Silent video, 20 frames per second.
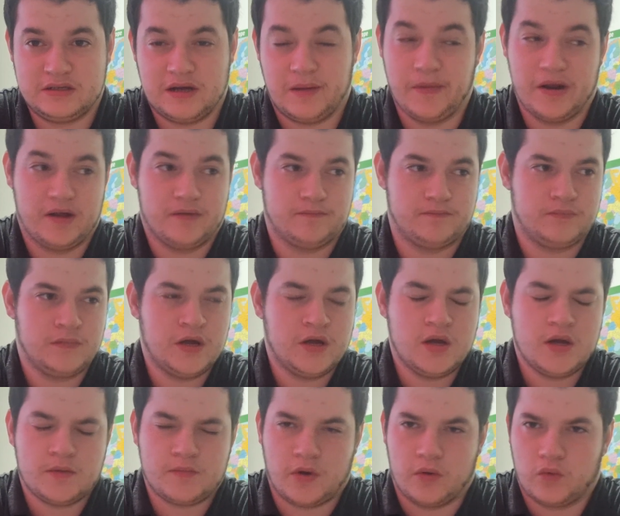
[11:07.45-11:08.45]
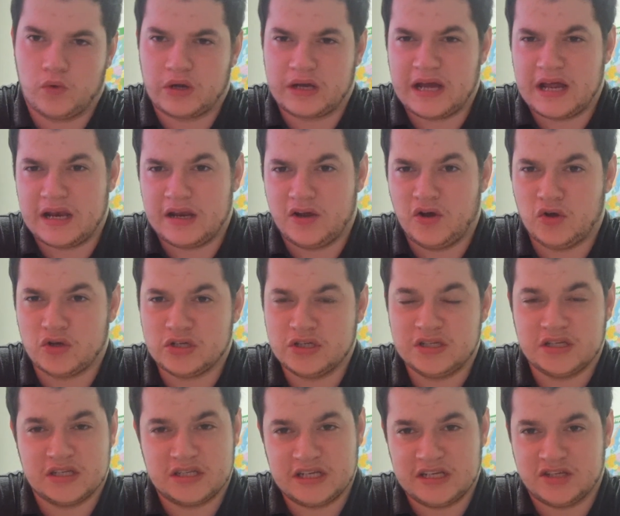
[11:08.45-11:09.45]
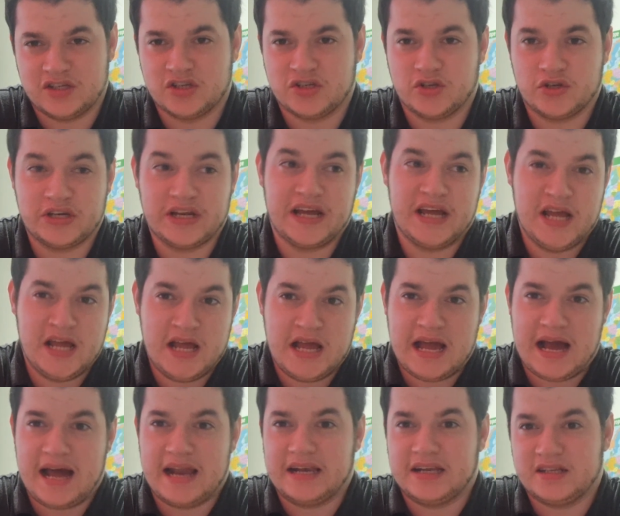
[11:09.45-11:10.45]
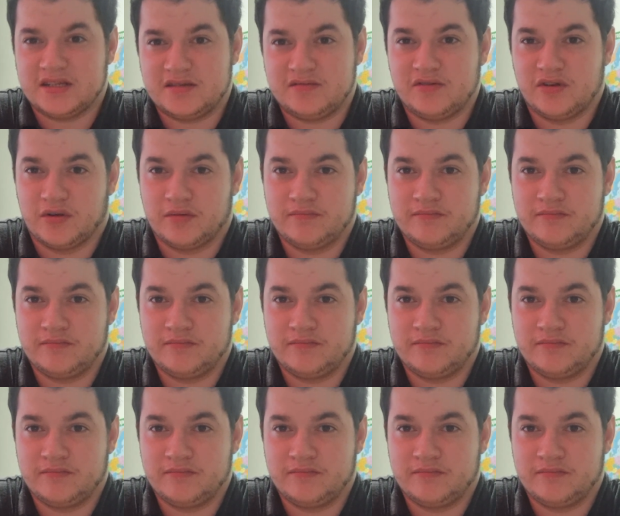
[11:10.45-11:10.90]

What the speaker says: I mean, I probably won't get any orders. It's Easter Sunday and it's,